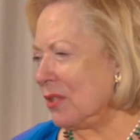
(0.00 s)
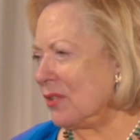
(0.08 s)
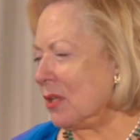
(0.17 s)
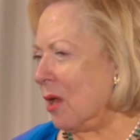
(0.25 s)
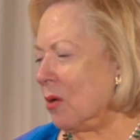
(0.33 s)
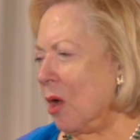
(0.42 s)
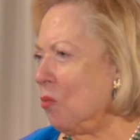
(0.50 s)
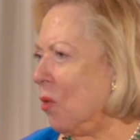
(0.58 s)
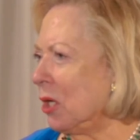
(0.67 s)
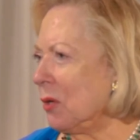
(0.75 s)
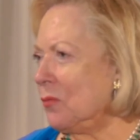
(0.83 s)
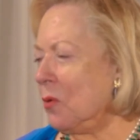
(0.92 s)
It was a
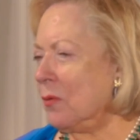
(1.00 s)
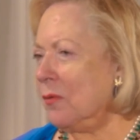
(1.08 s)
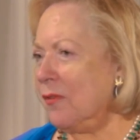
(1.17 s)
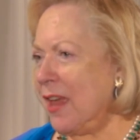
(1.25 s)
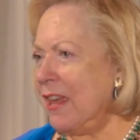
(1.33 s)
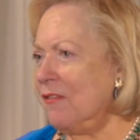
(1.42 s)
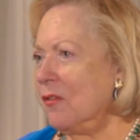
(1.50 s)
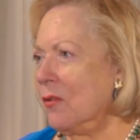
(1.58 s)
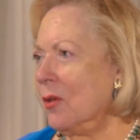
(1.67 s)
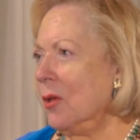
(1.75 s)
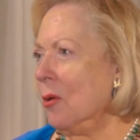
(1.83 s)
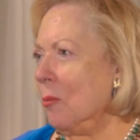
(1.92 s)
wonderful
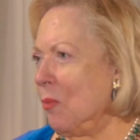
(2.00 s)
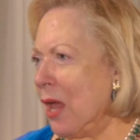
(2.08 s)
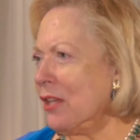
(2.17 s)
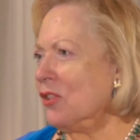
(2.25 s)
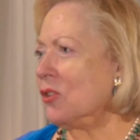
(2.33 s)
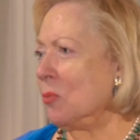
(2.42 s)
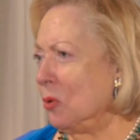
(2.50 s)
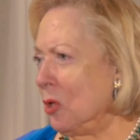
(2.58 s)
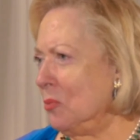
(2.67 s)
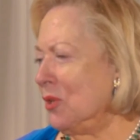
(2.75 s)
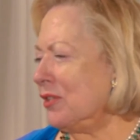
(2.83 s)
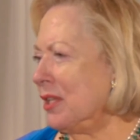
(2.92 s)
faith-based
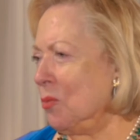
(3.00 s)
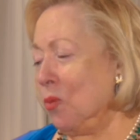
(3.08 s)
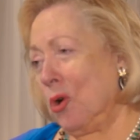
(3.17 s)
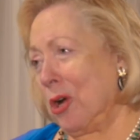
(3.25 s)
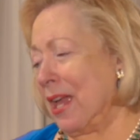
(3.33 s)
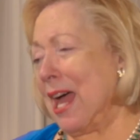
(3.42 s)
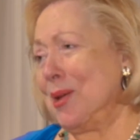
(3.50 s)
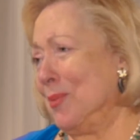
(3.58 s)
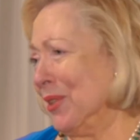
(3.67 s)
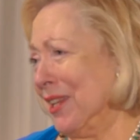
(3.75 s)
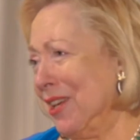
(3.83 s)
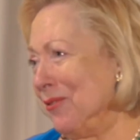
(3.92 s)
diplomacy work,
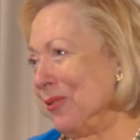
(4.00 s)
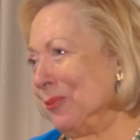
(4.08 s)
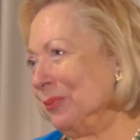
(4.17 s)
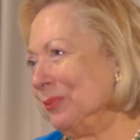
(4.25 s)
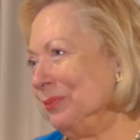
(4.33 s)
I believe.